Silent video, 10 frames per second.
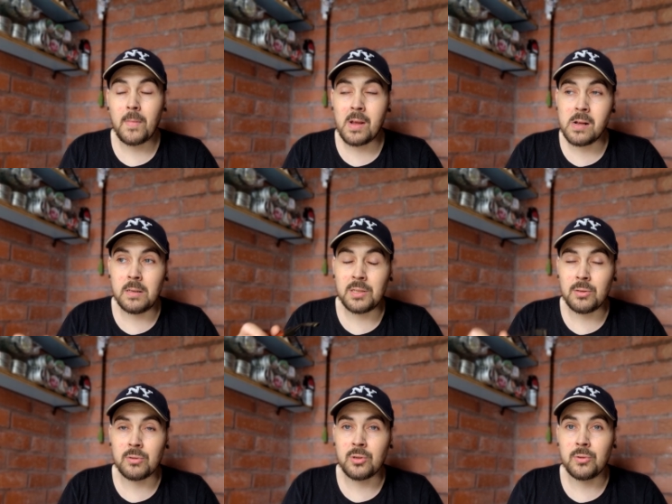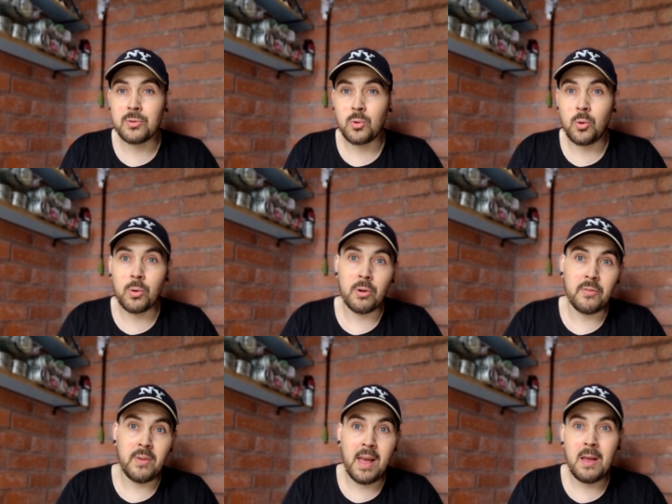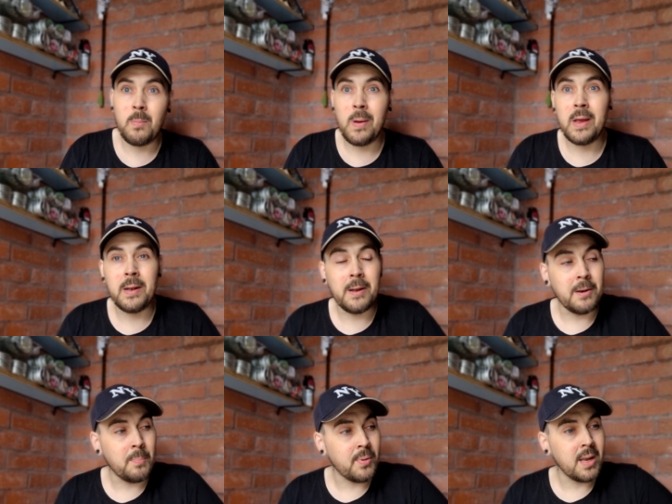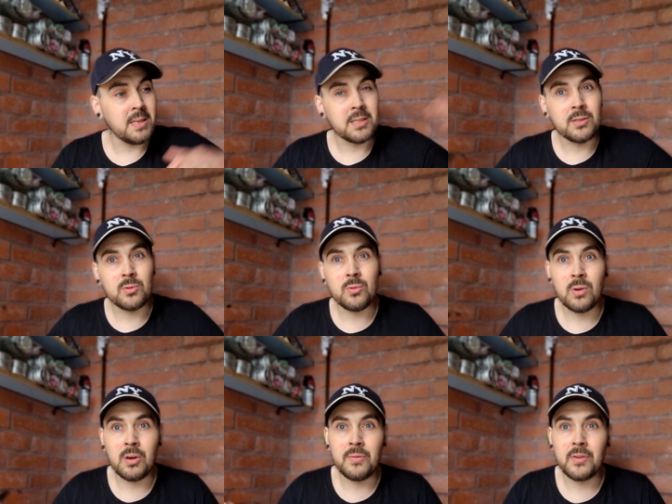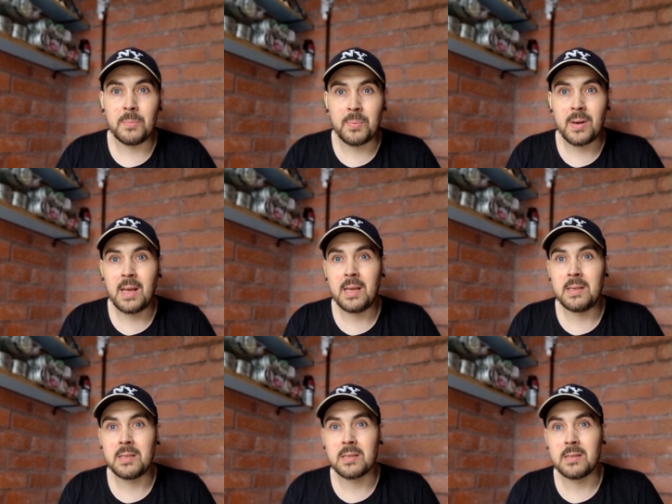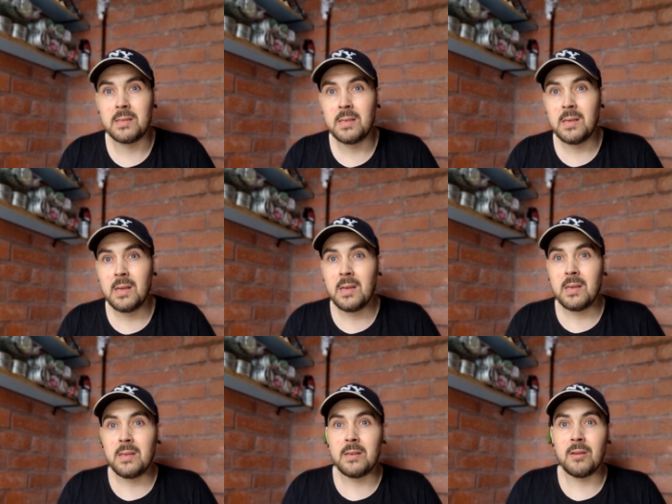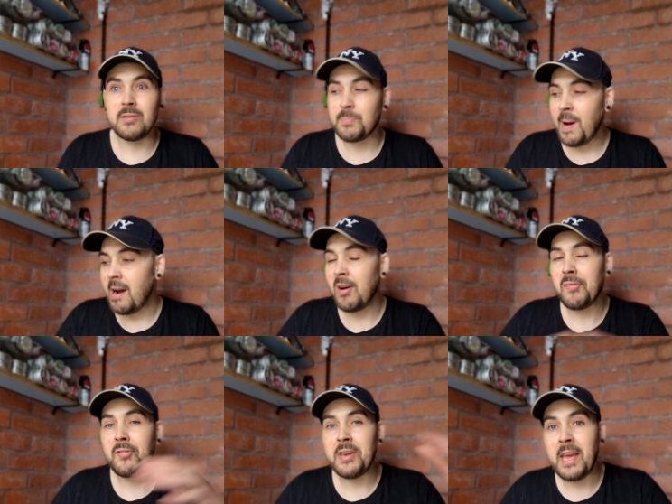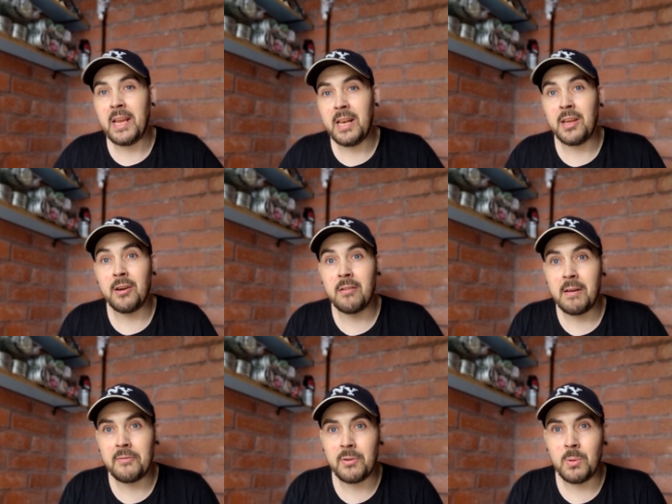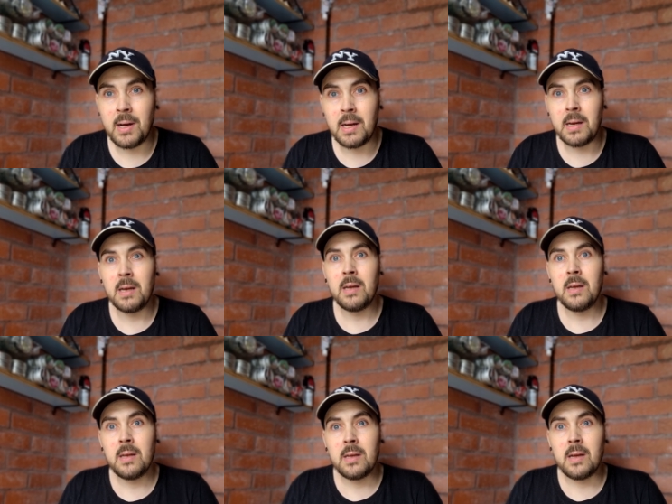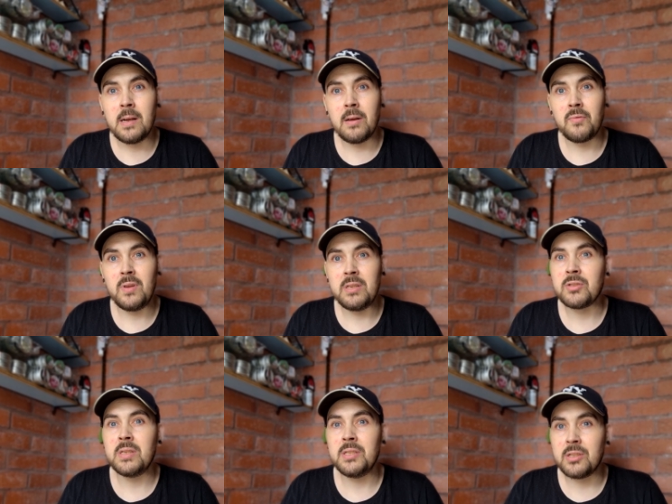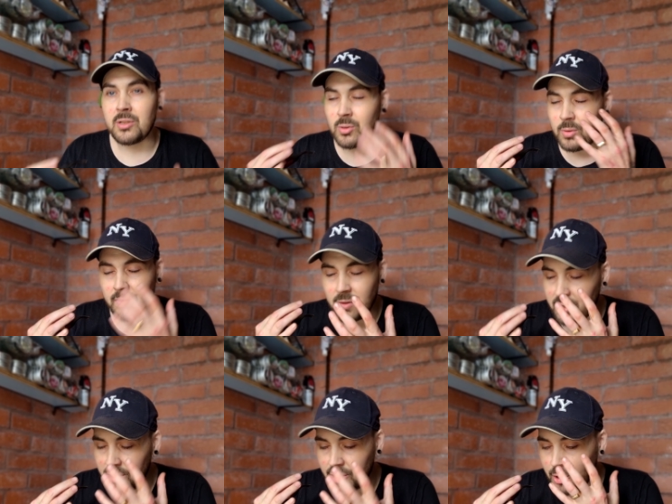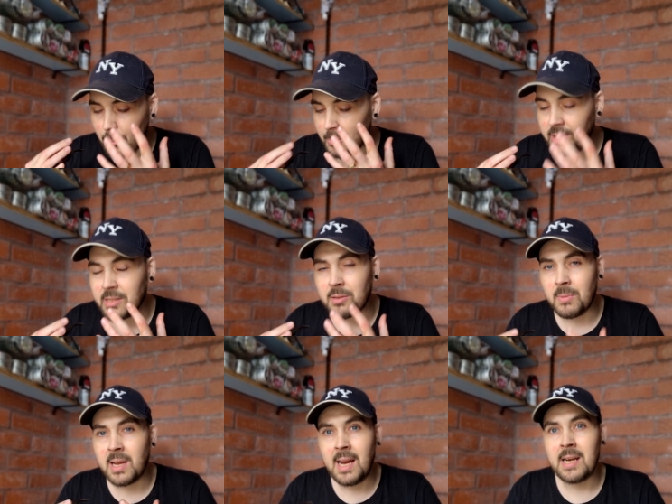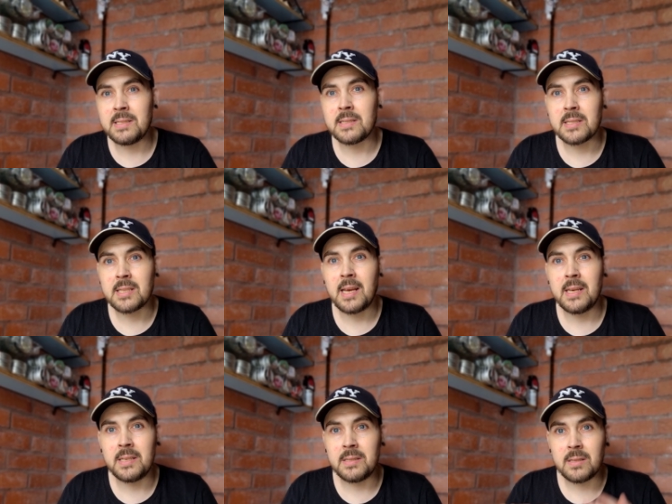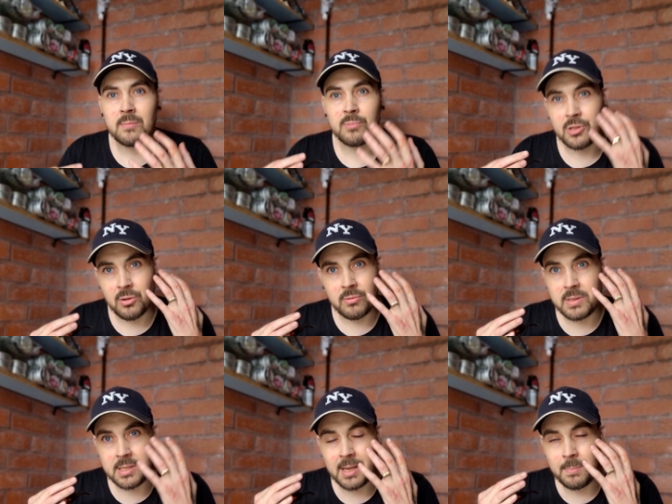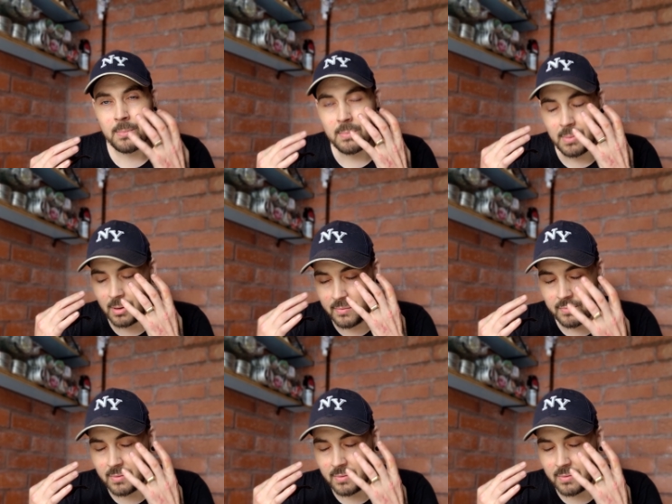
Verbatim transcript: And he's knocked on the door and I've let him in, and the place is all over the place. And, you know, there's paraphernalia everywhere. And I've literally just sort of like sobbed into my hands saying, I'm sorry, Tim, I've,